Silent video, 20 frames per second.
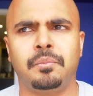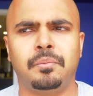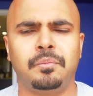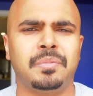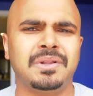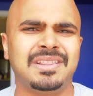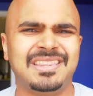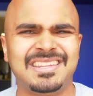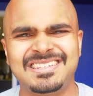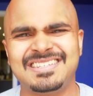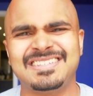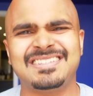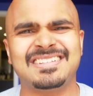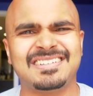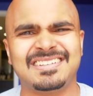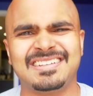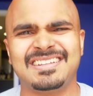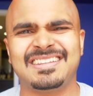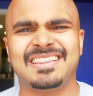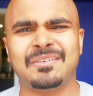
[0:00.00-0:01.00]
But this is
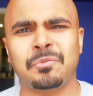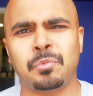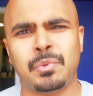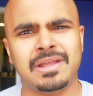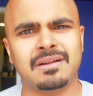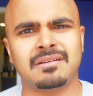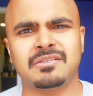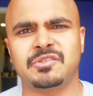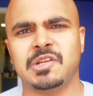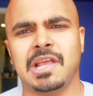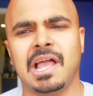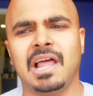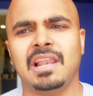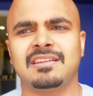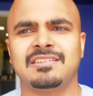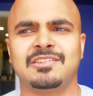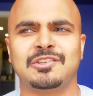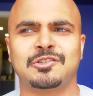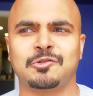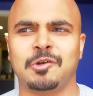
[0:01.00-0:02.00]
the weird
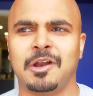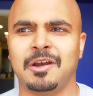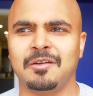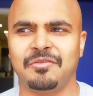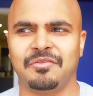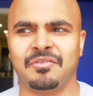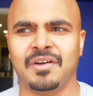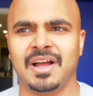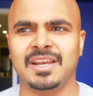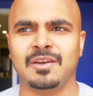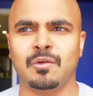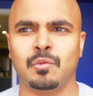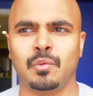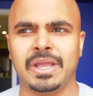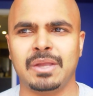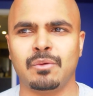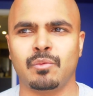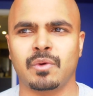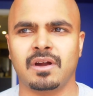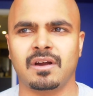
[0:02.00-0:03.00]
challenge, just trying to find a
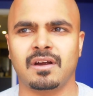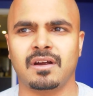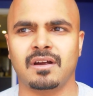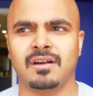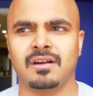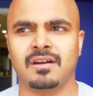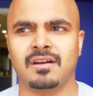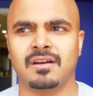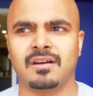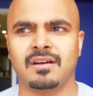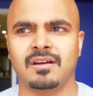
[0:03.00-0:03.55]
way where